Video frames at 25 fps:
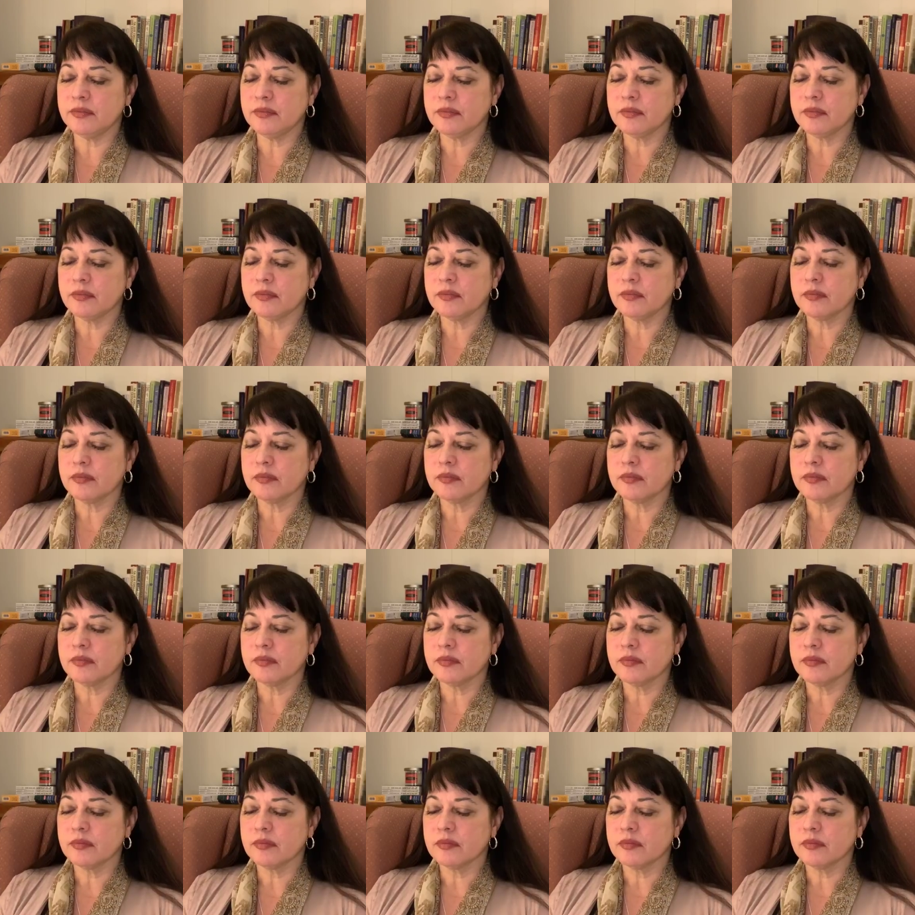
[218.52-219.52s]

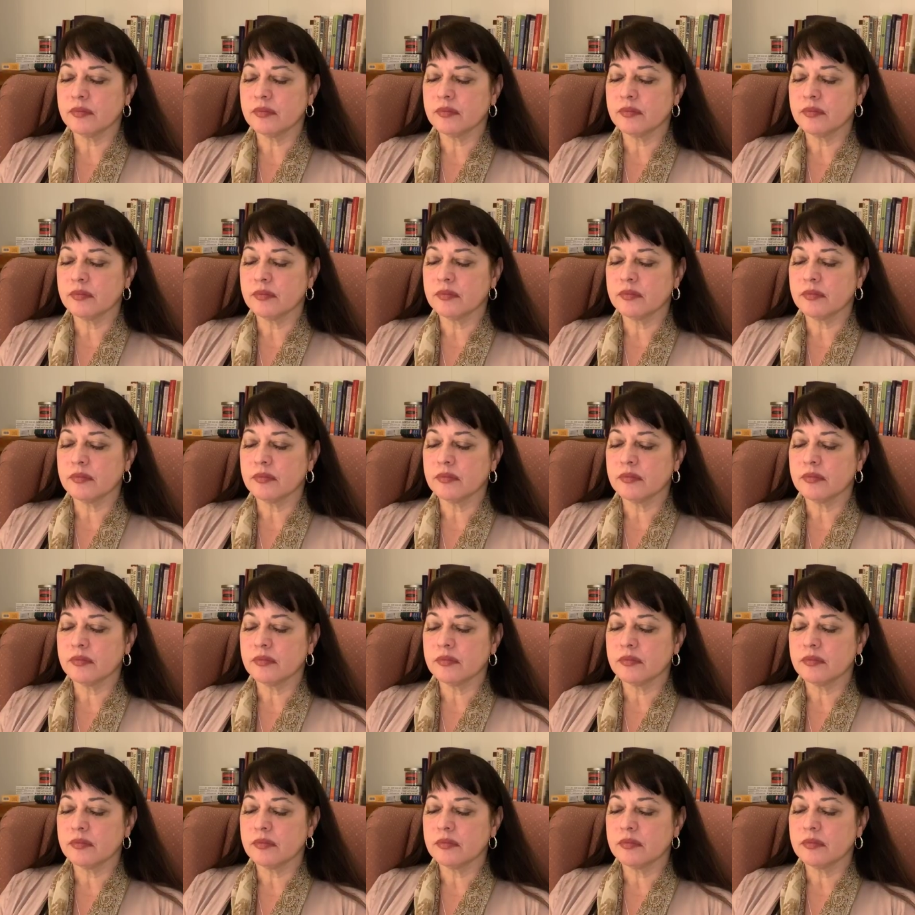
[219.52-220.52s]

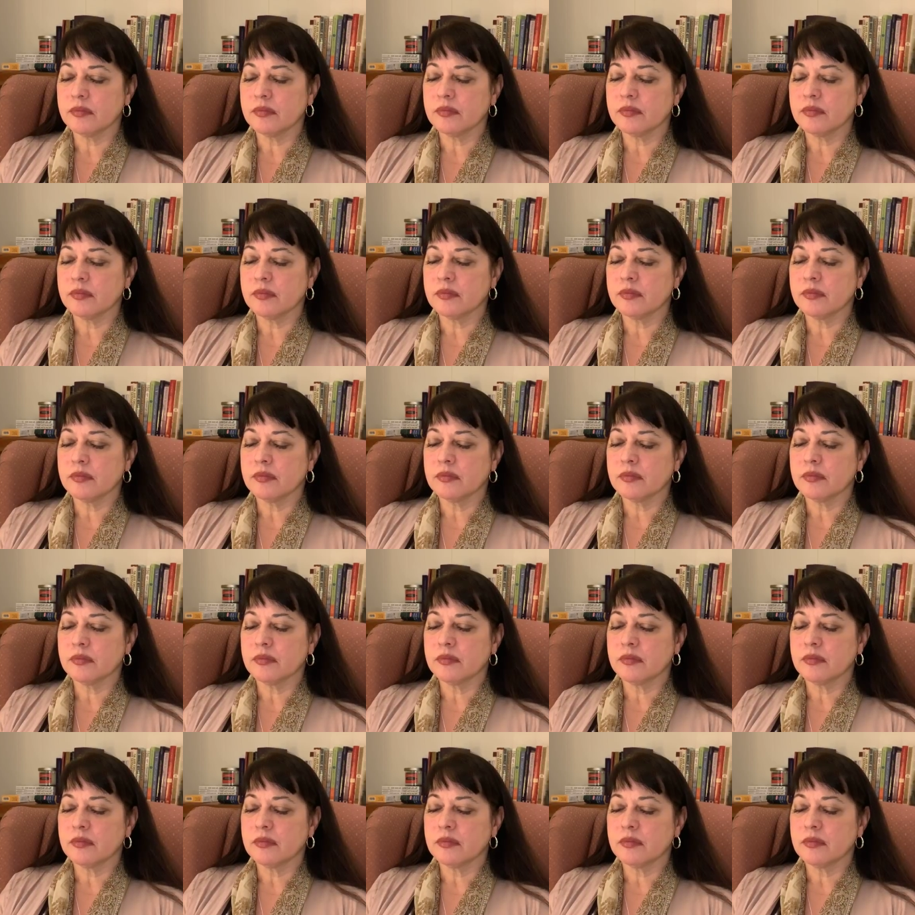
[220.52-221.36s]
Nobody speaks.